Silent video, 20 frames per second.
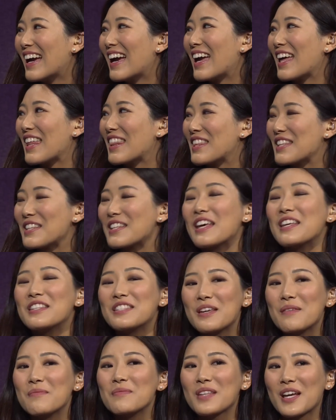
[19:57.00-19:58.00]
It
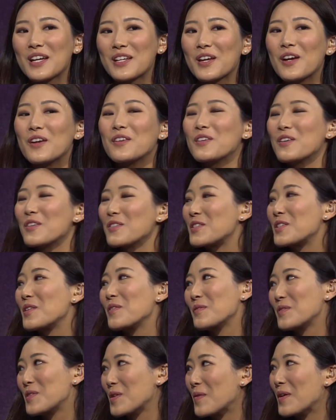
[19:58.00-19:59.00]
seems like you're
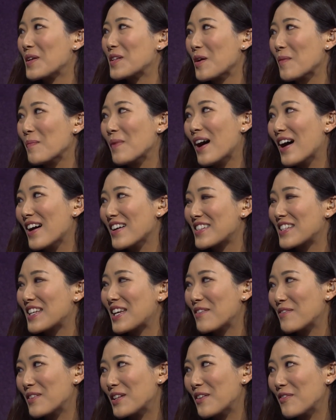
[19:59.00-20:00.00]
still doing your part,
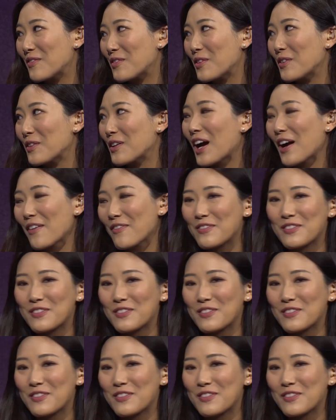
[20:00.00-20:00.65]
even if you have